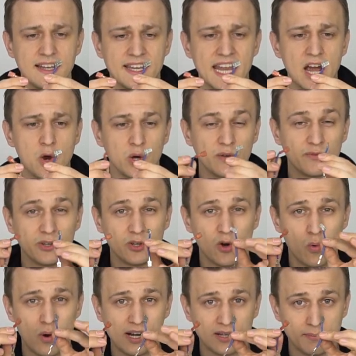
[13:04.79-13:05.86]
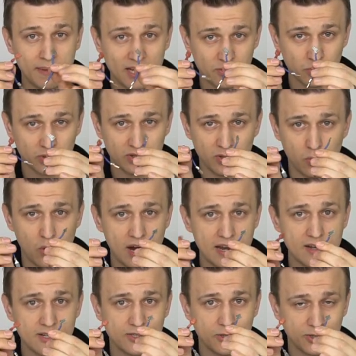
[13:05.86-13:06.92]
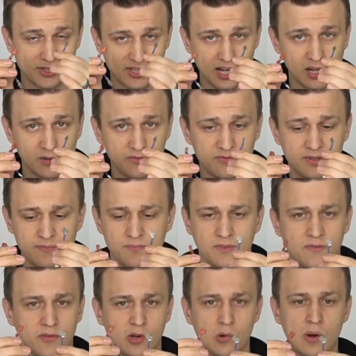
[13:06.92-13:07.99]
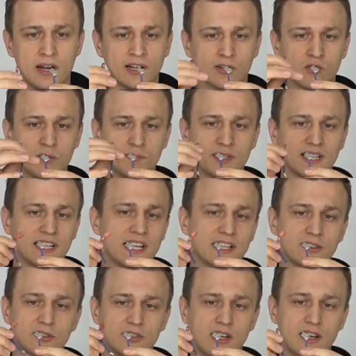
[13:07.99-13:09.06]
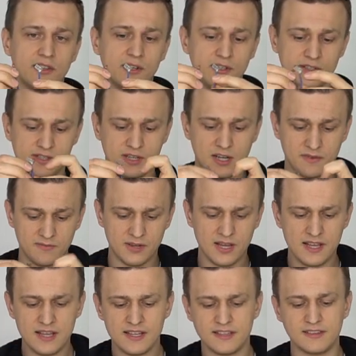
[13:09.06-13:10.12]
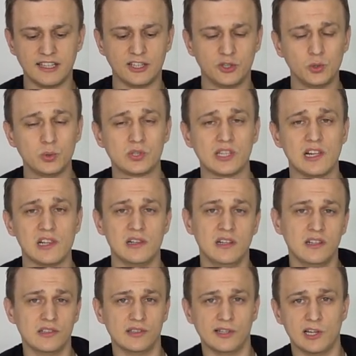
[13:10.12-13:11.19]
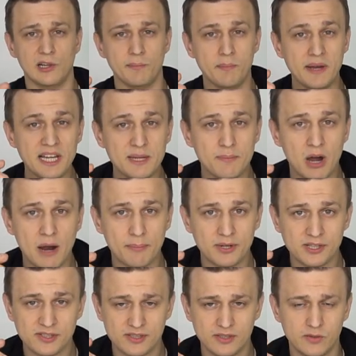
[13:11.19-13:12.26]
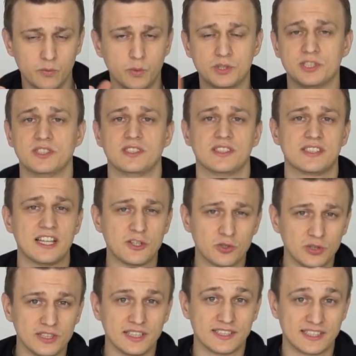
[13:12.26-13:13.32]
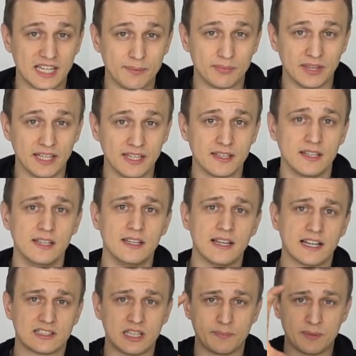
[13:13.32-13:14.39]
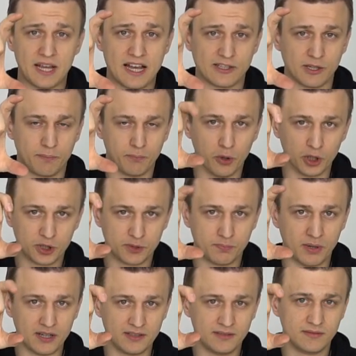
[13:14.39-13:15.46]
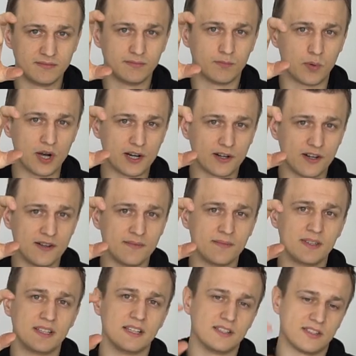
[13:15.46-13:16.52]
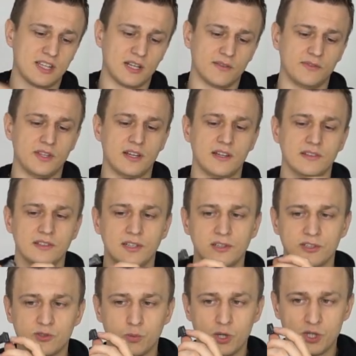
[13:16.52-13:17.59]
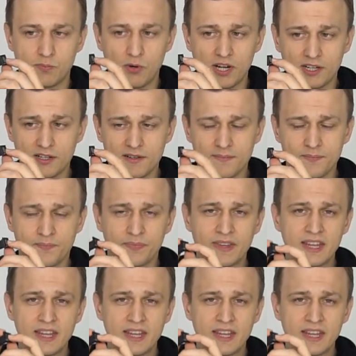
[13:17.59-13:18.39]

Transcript: Now, if you don't want to mess with the wires yourself, if you don't want to crimp the connectors on there and stuff, they do sell little mini poppers, which is essentially the same thing, except it has a push button breaker instead of the little switch breaker.